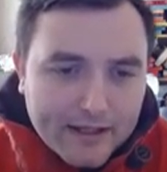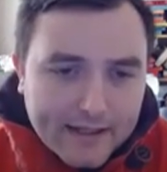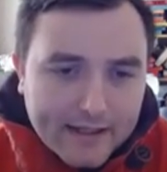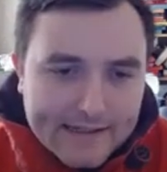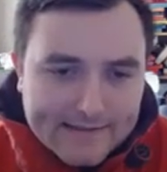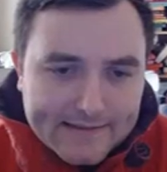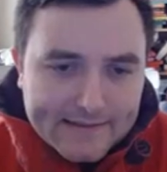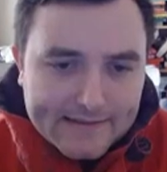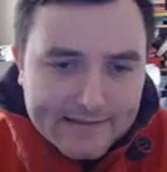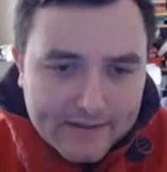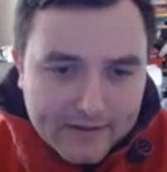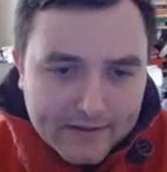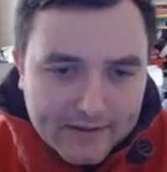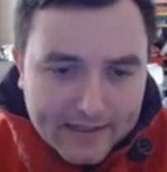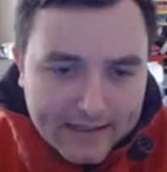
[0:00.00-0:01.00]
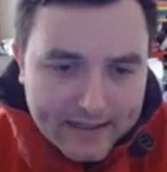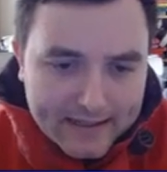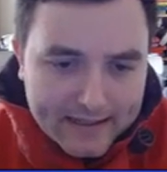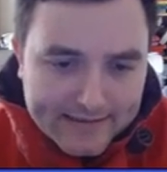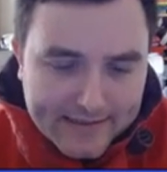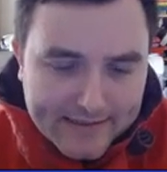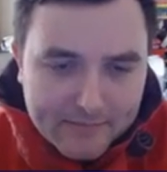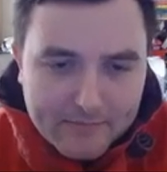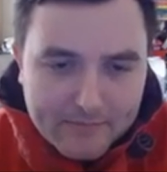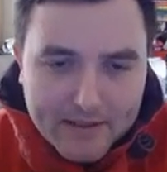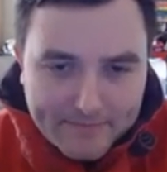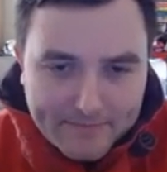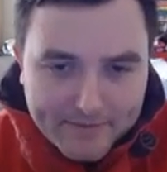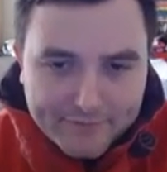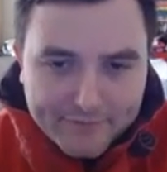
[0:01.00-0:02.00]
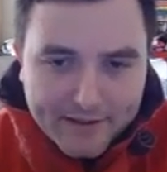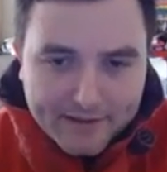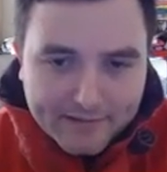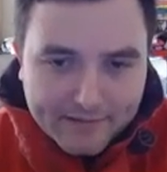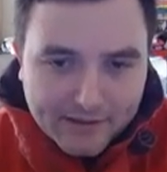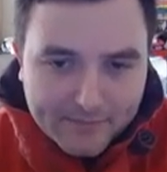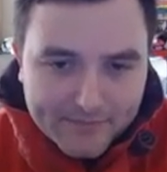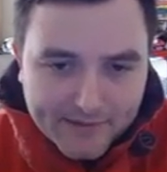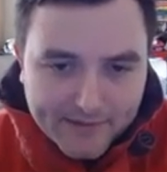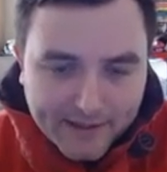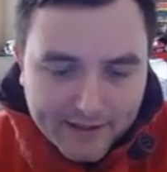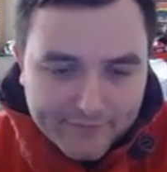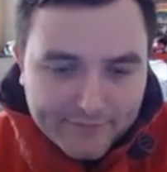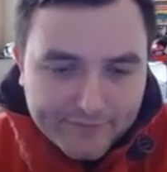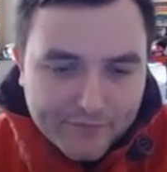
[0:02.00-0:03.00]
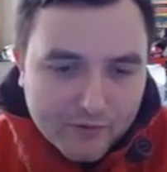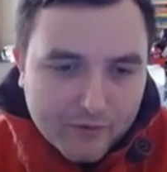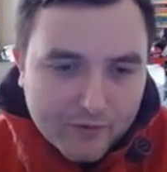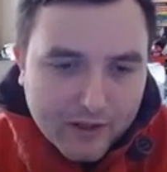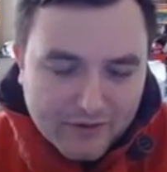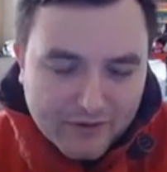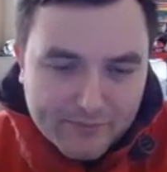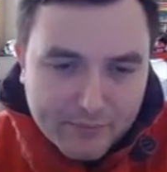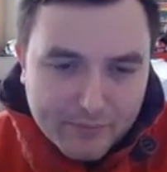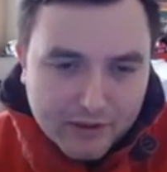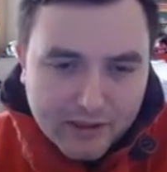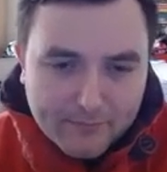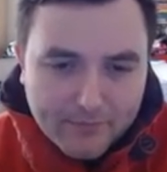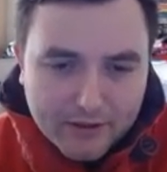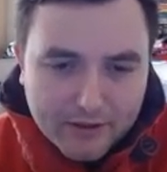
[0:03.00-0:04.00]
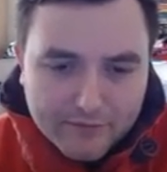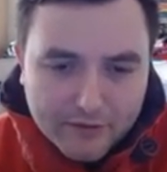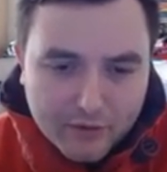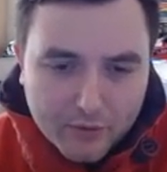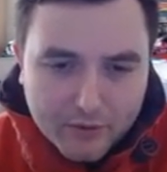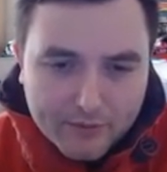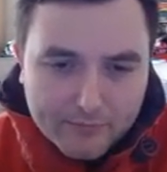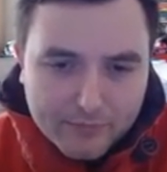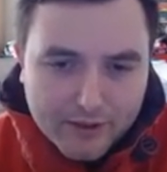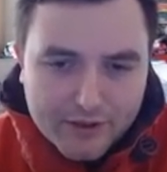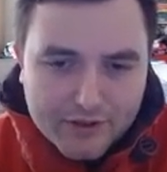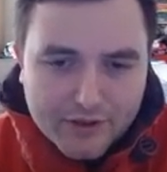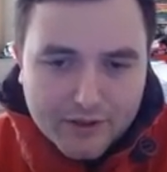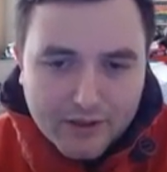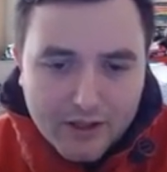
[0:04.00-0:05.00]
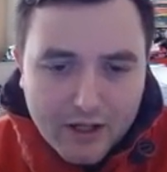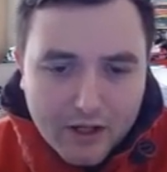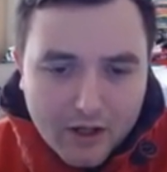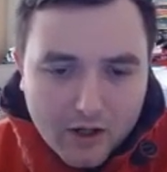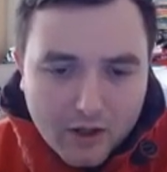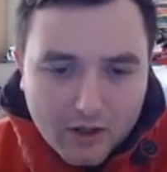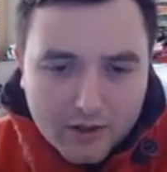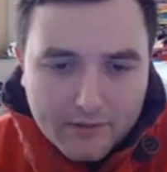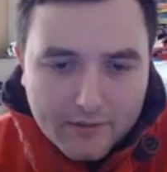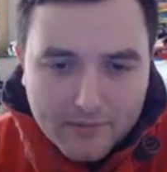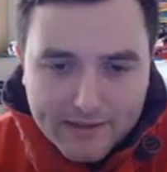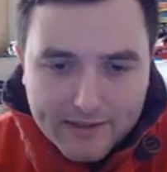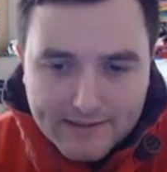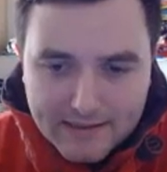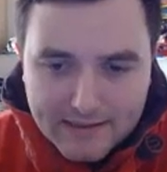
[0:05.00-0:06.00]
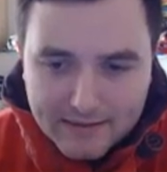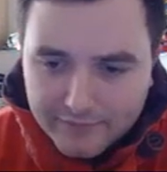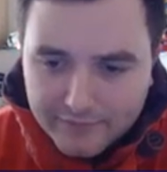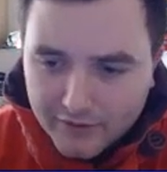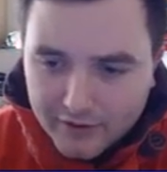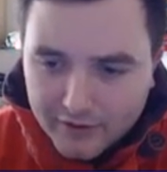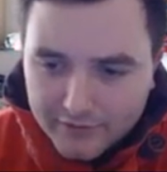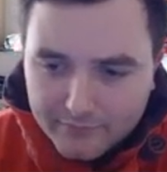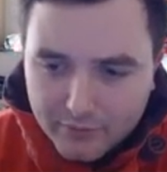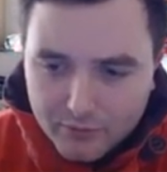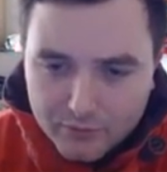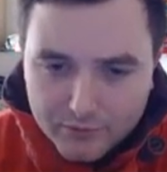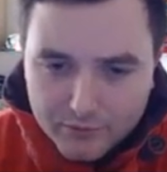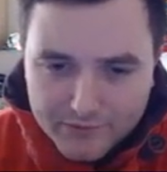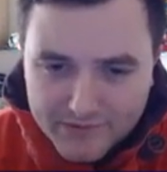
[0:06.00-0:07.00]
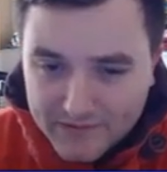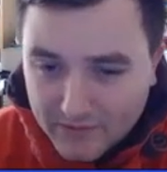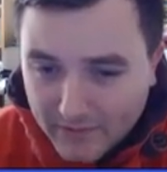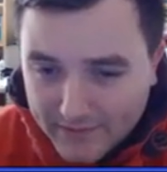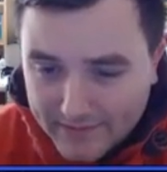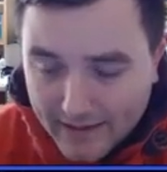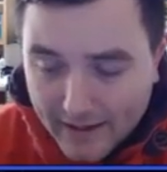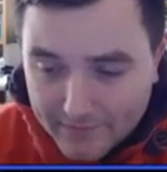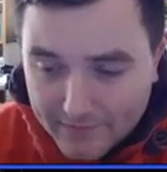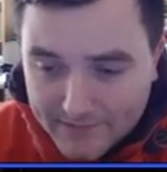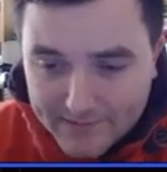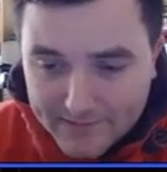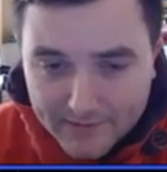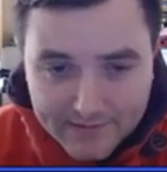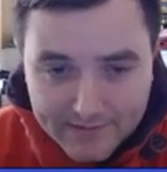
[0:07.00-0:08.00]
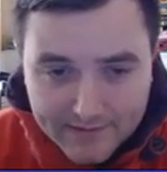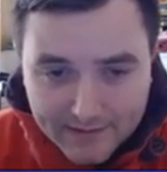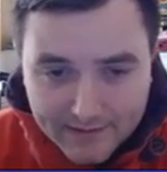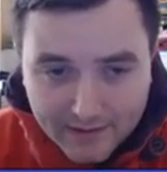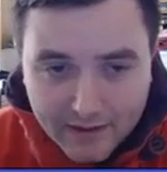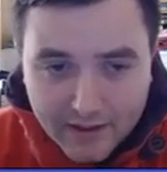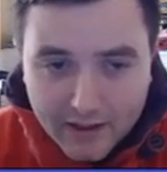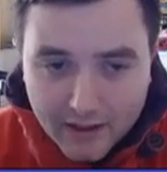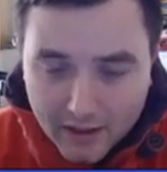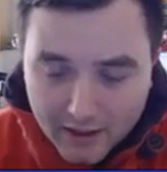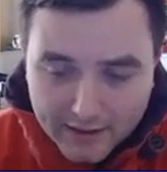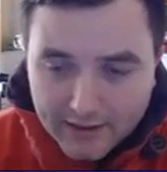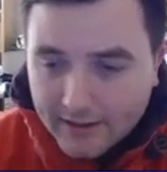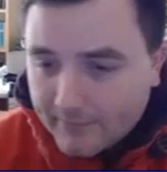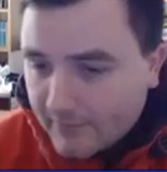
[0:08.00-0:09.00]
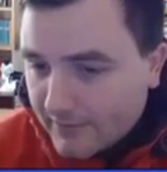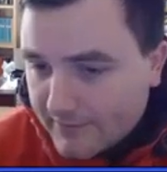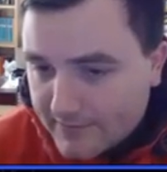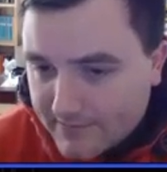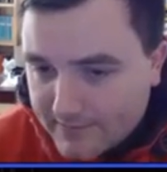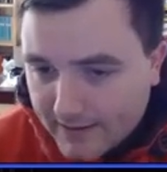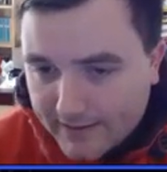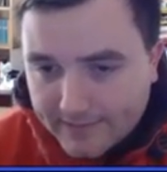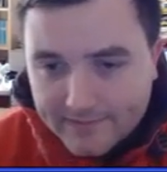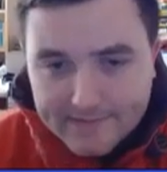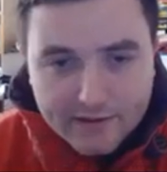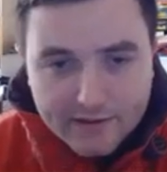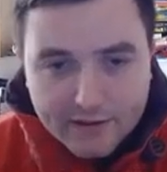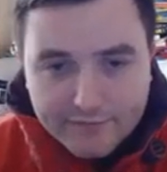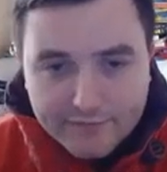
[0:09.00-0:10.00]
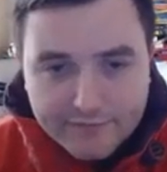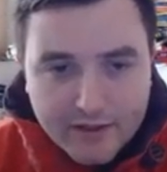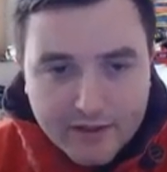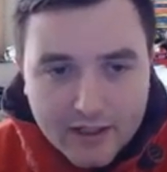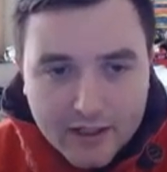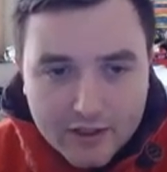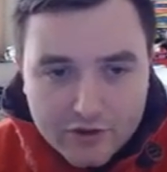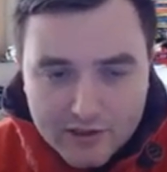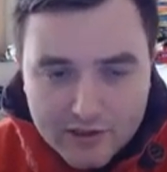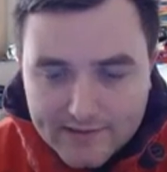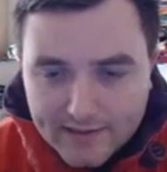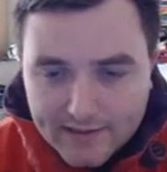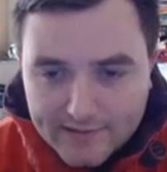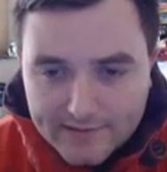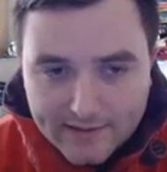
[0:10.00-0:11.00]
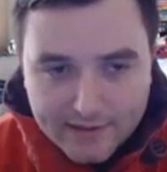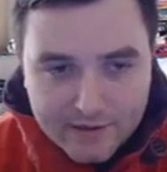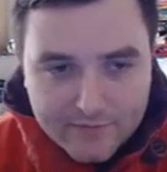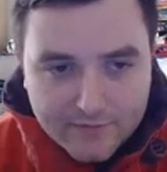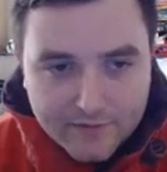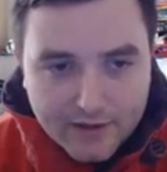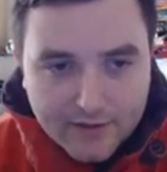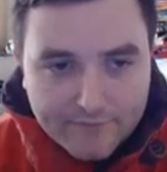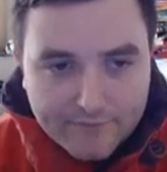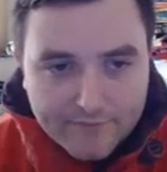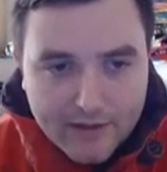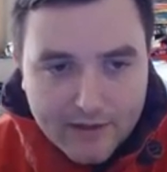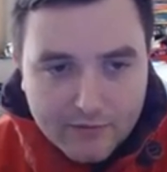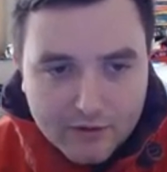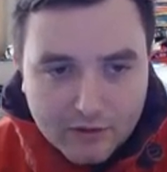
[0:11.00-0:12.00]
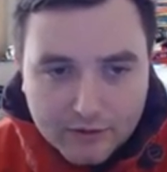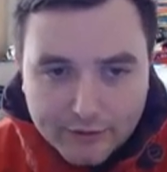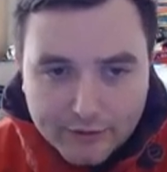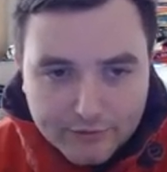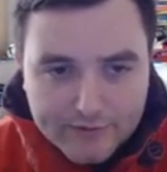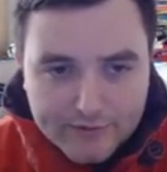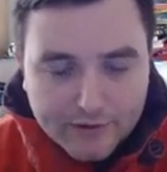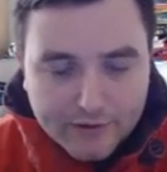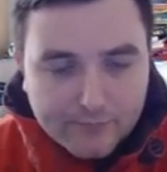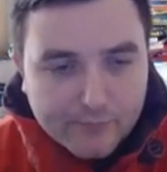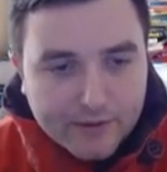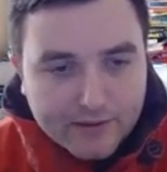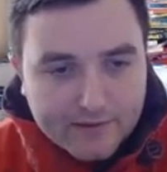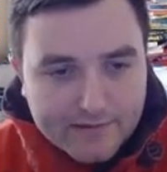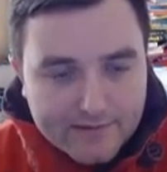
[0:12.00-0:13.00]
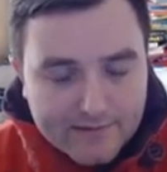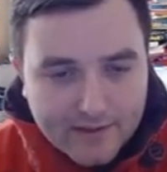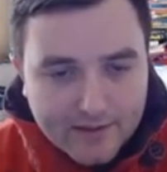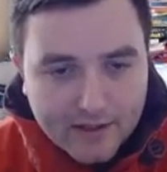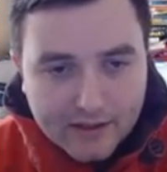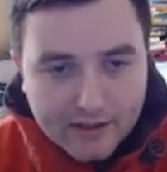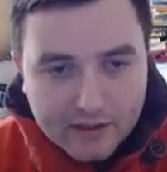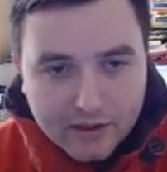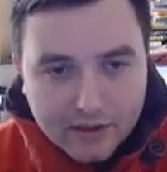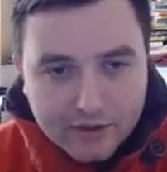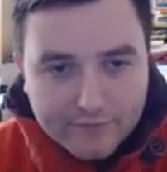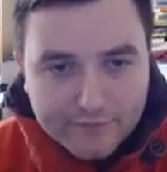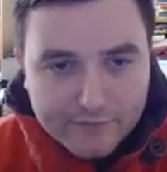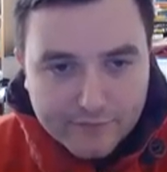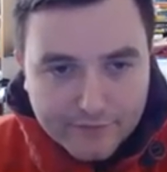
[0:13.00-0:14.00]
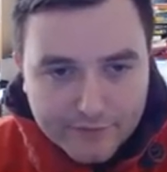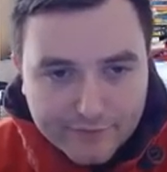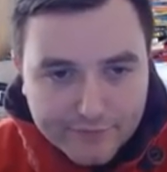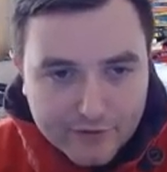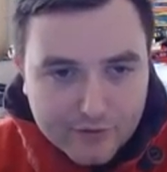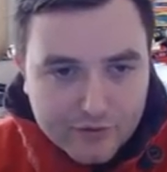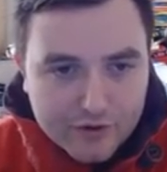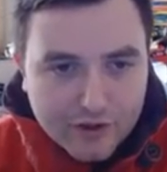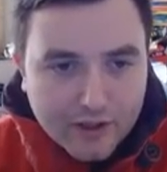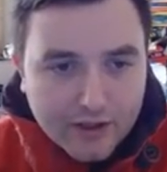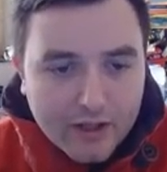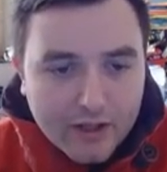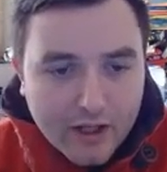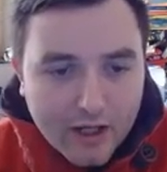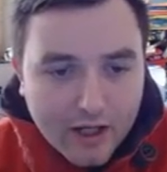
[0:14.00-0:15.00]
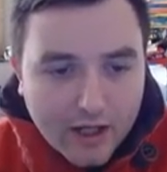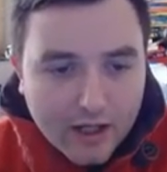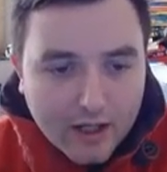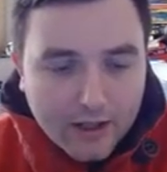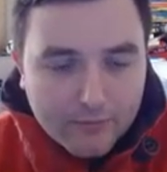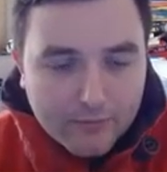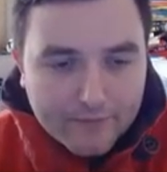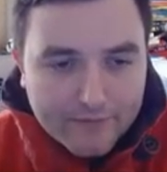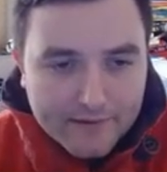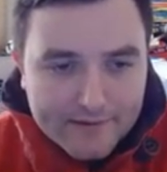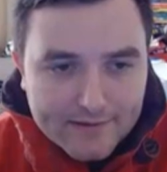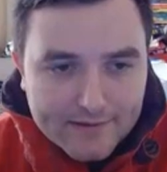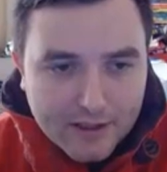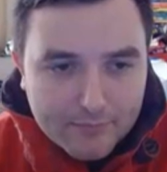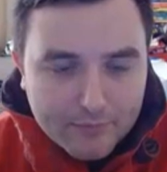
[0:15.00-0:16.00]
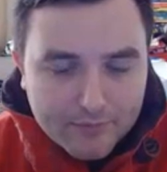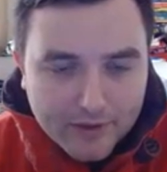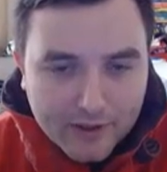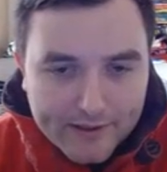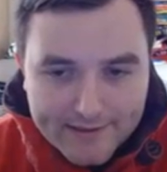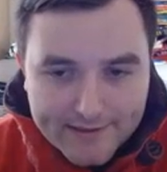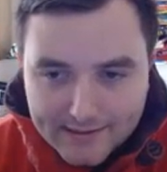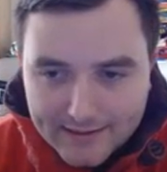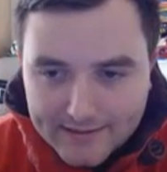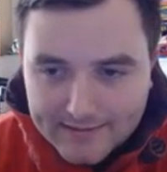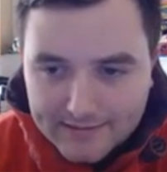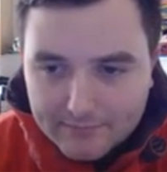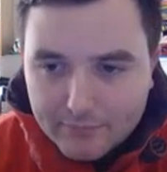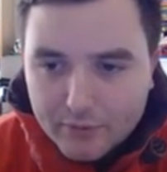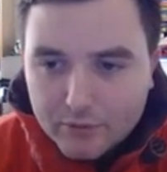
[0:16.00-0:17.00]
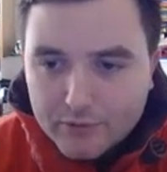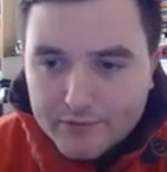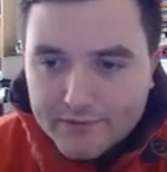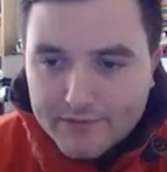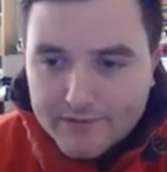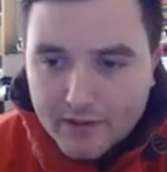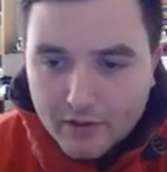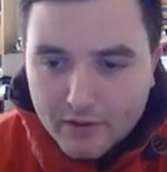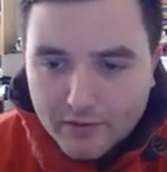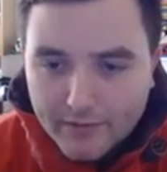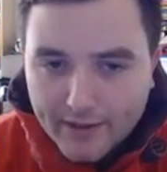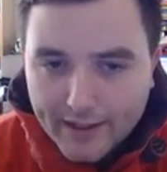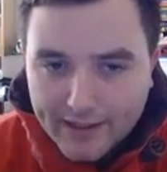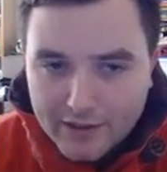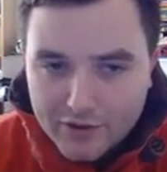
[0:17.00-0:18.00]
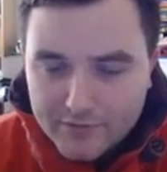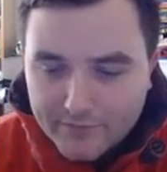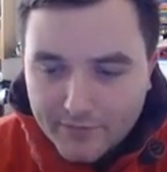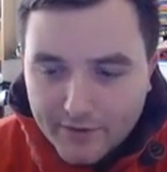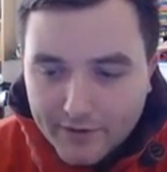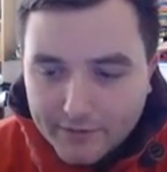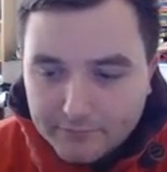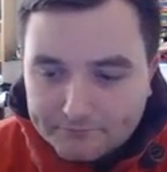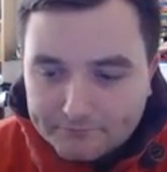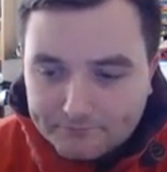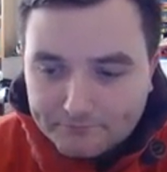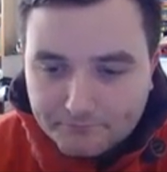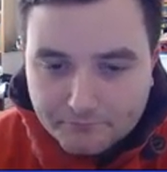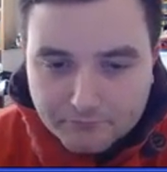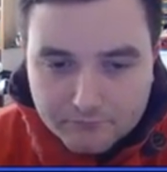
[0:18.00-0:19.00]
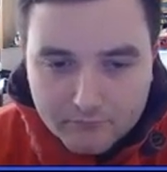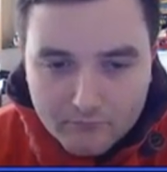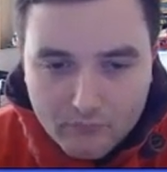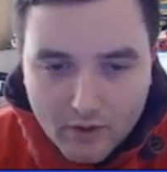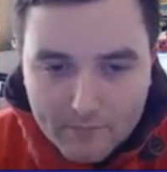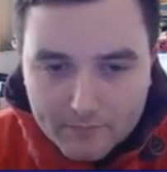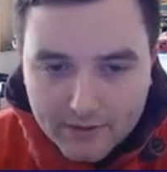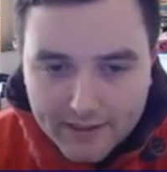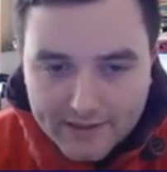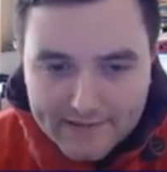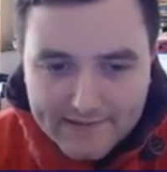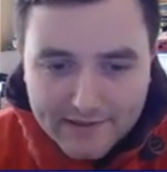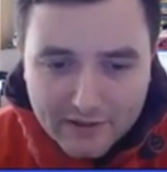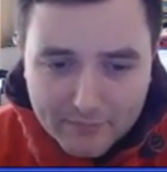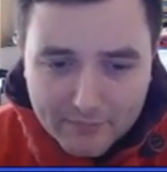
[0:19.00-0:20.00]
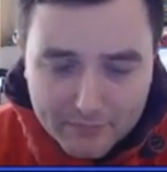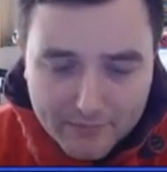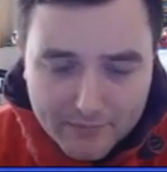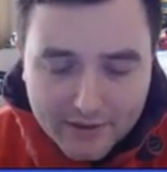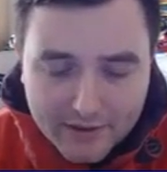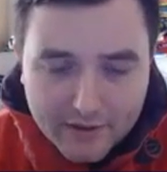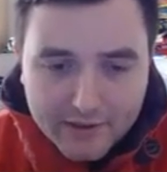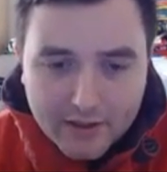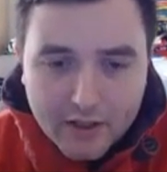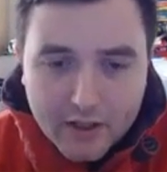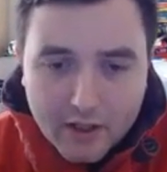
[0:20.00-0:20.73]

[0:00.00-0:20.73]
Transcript: is this knight is now maybe threatening to come to f four and just putting a bit of annoying pressure on my d five pawn. So I now decided here, okay, I'm going to take this off, g takes and h three. I've now got long-term weaknesses that I can go for in the future uh, with these doubled isolated pawns on the h file. Play continue. I put my knight